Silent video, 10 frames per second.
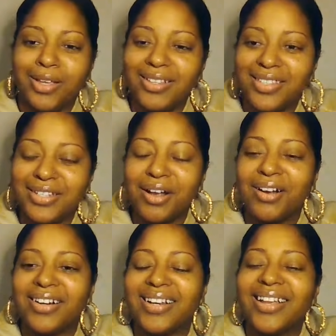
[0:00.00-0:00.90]

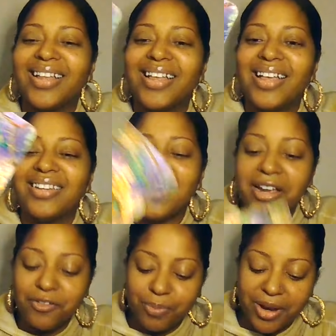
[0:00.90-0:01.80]
Sorry.
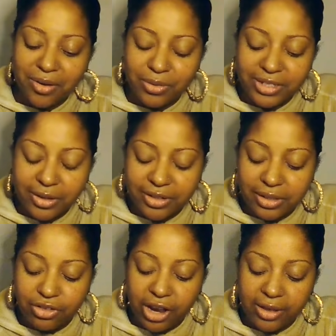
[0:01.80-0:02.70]
Nine of Pentacles here is
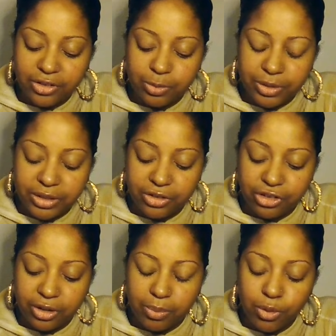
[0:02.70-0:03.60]
a challenge
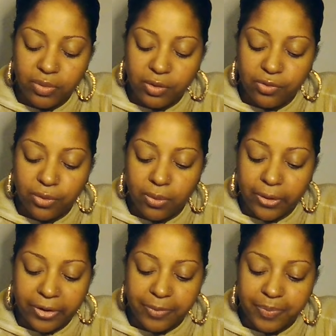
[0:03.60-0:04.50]
position. Moving
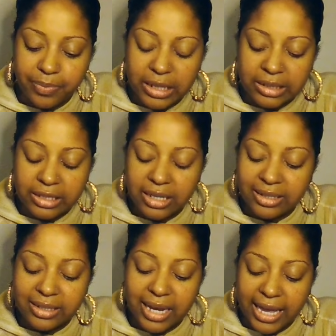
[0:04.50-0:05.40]
forward, it's
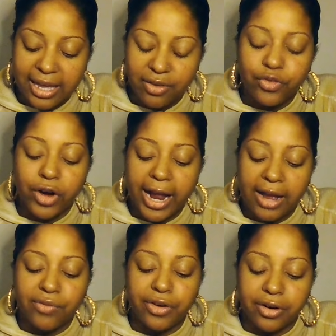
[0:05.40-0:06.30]
it's taking
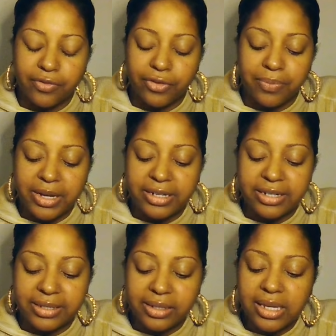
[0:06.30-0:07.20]
forever for me
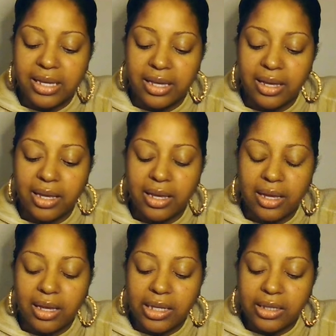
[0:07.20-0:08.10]
to see
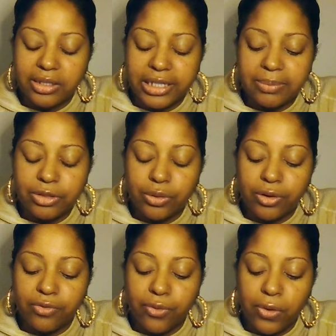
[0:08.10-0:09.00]
some sort
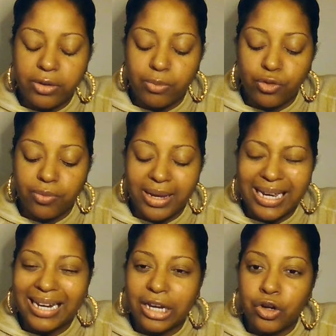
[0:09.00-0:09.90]
of forward movement,
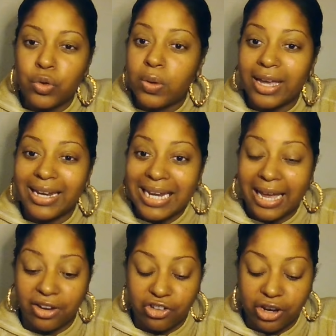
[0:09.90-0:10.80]
any new
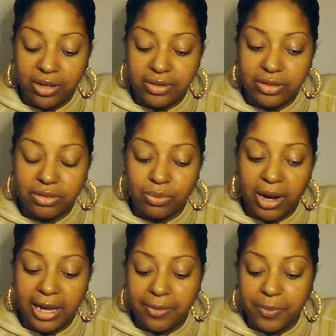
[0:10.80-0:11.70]
connections,
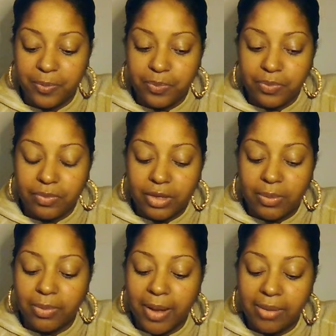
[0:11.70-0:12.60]
right?
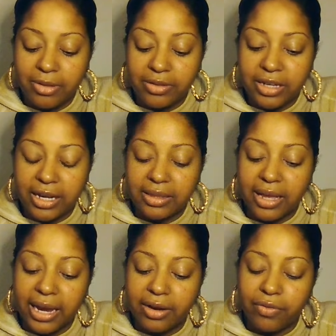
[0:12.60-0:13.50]
Bottom of the deck of
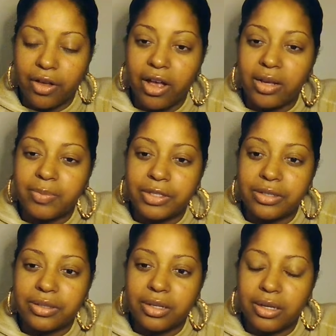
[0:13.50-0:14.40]
the Eight of
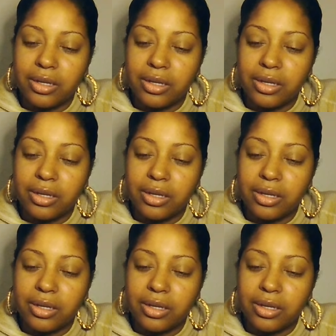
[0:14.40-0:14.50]
Cups.